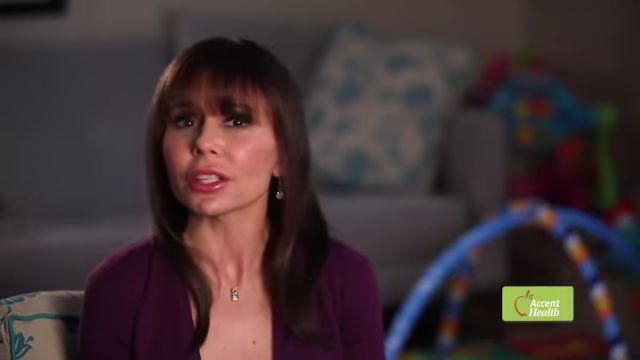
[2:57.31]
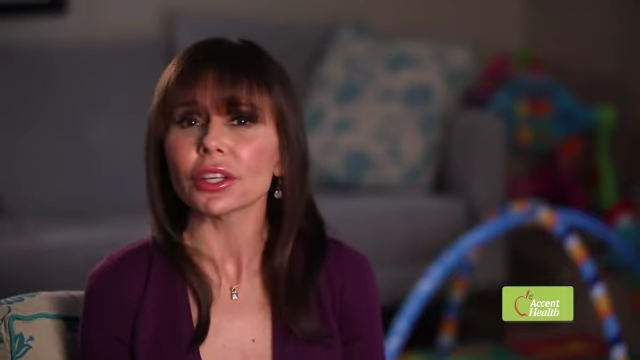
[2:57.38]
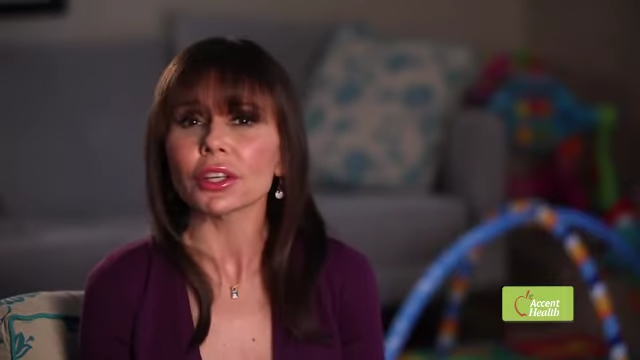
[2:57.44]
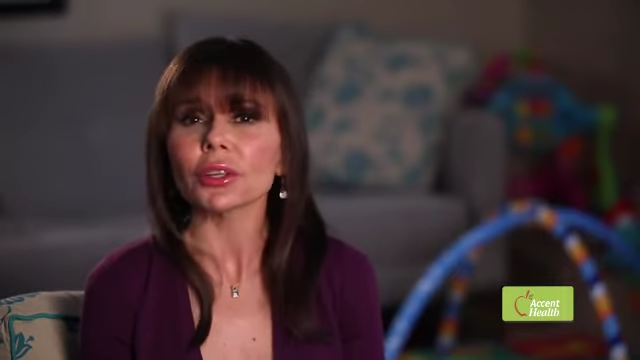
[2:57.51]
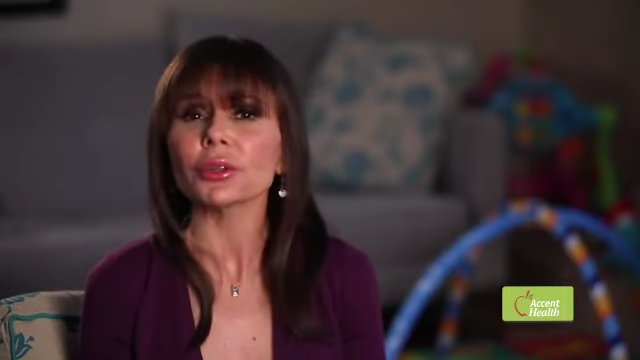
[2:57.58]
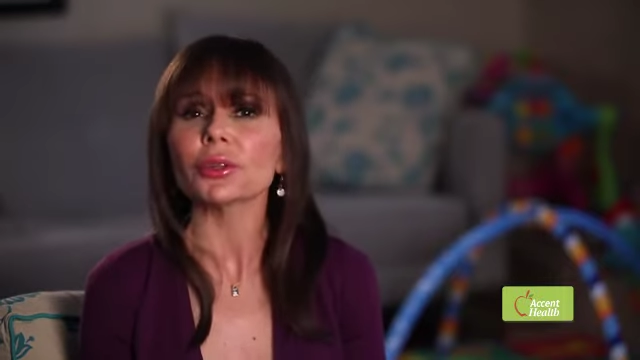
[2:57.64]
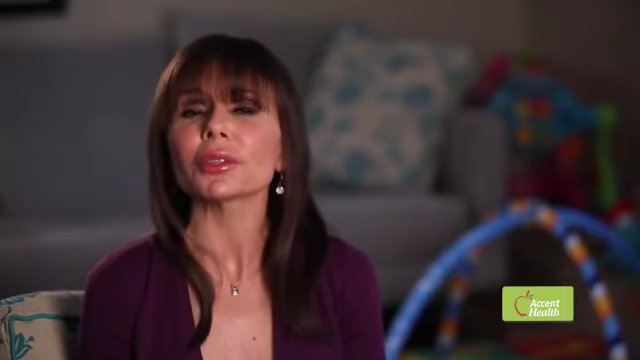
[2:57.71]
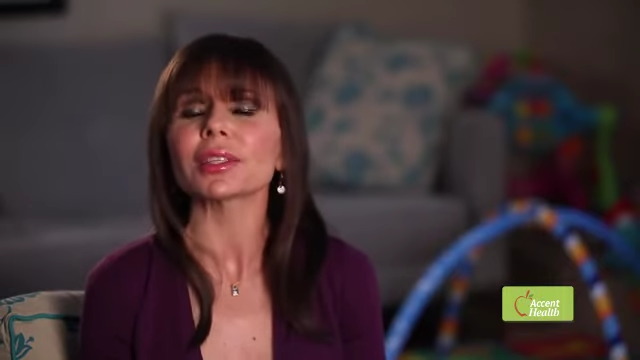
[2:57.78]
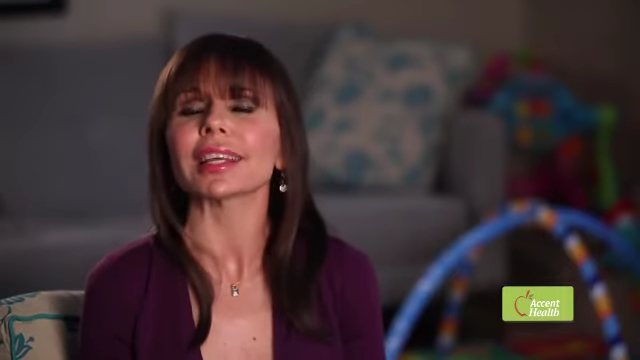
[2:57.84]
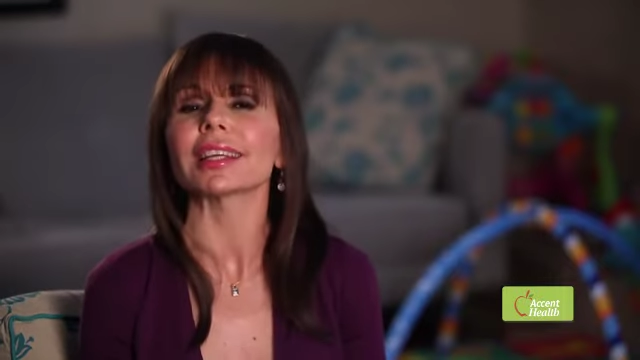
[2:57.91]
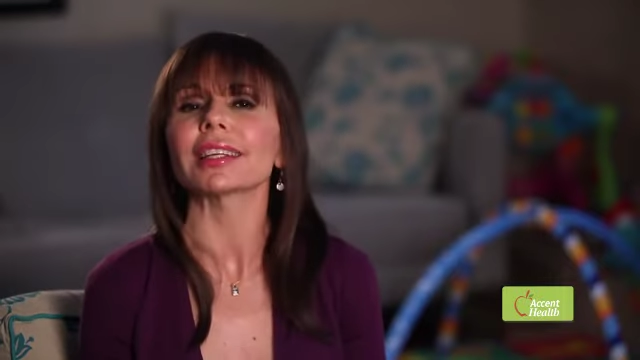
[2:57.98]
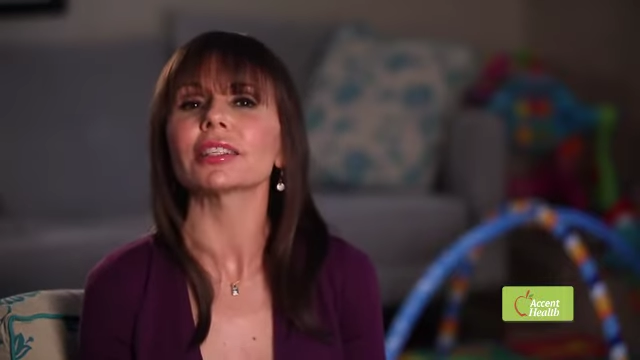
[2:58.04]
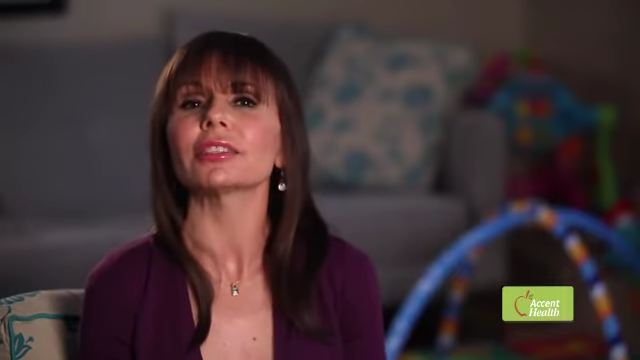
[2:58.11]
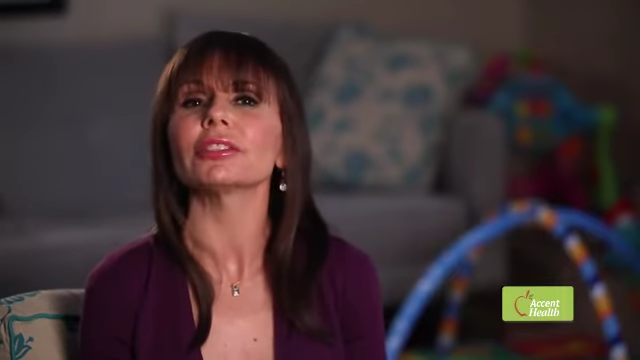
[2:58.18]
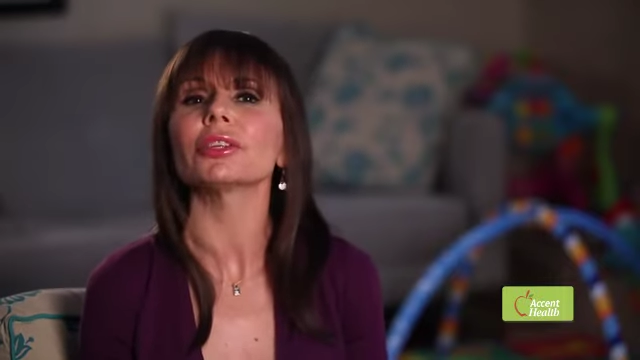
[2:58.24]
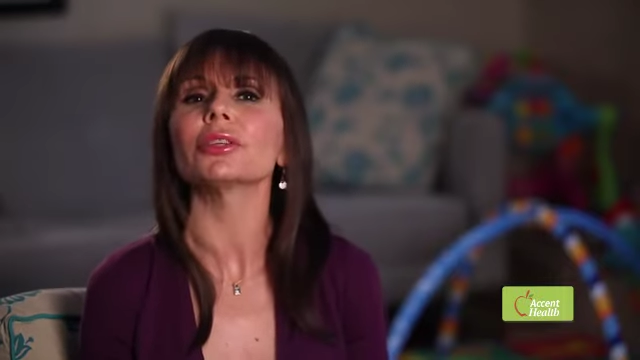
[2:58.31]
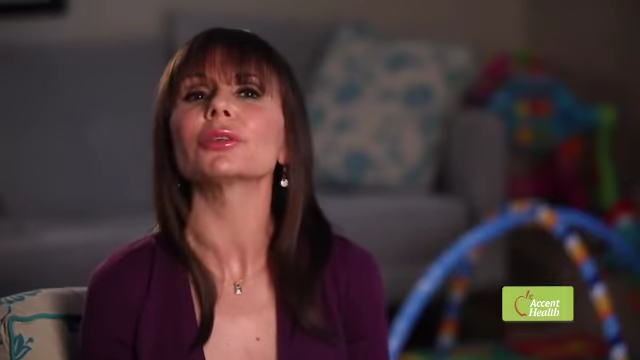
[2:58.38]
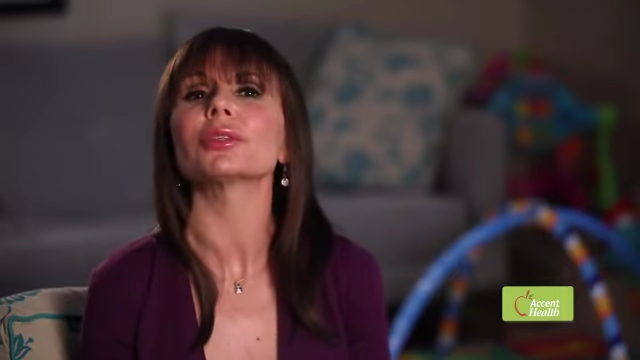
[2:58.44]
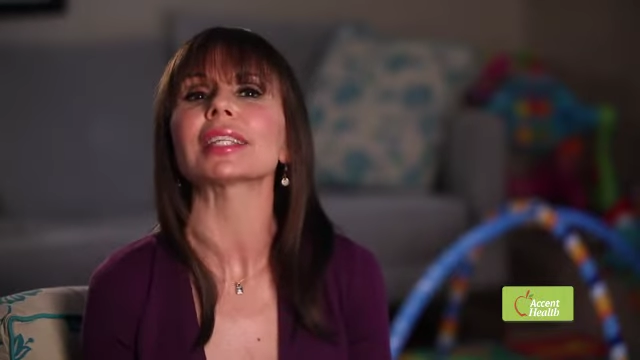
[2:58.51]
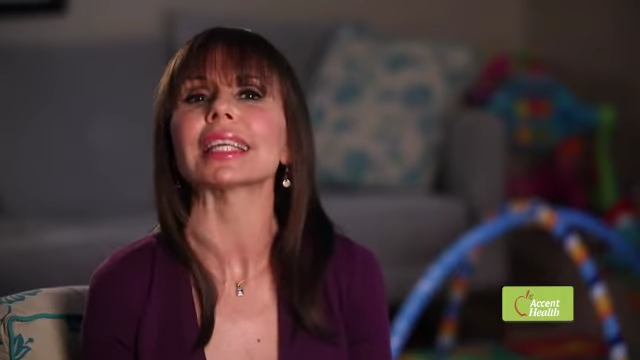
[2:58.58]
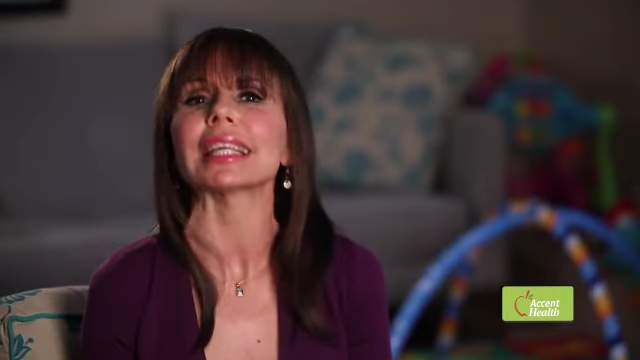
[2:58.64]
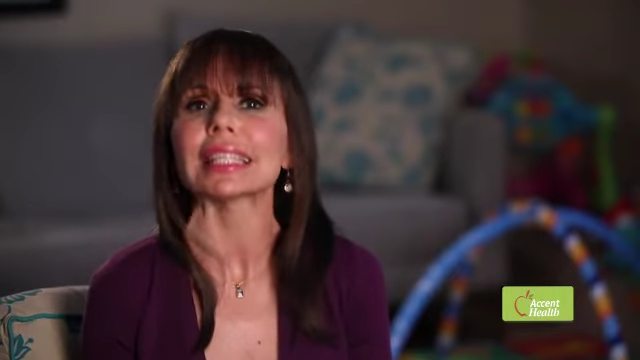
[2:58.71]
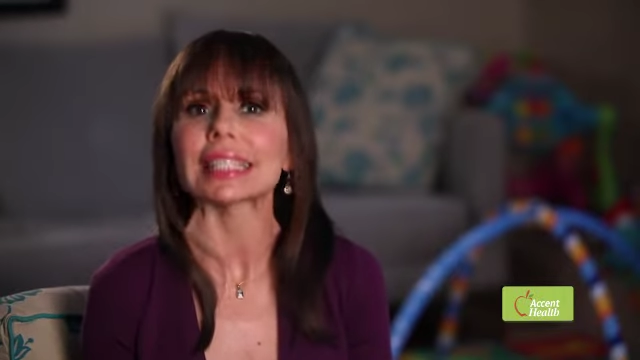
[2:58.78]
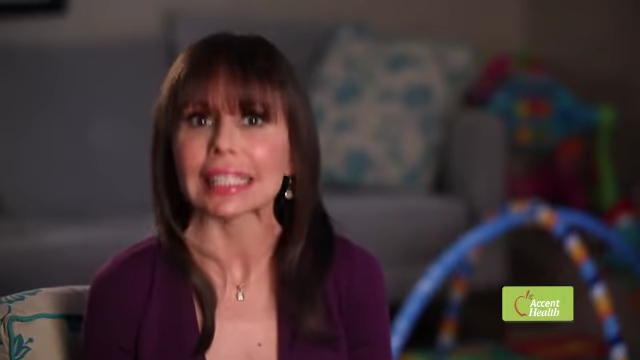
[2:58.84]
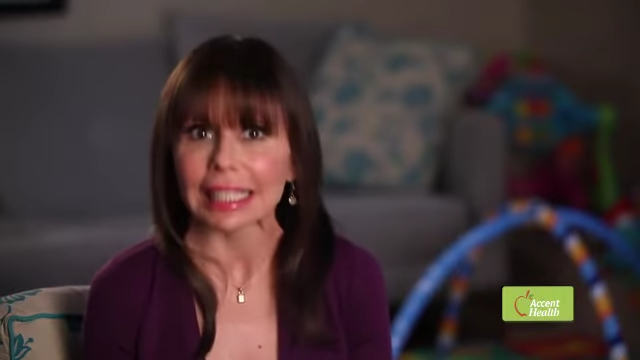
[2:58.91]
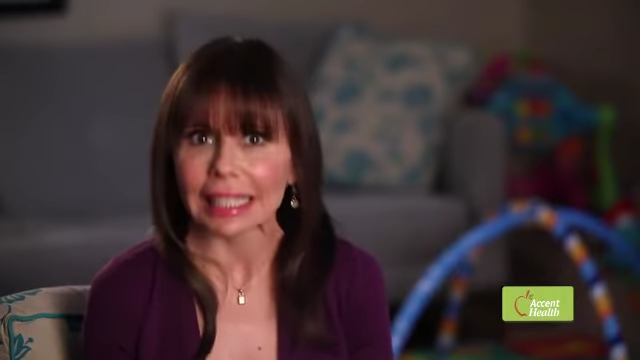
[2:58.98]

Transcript: cues and clues is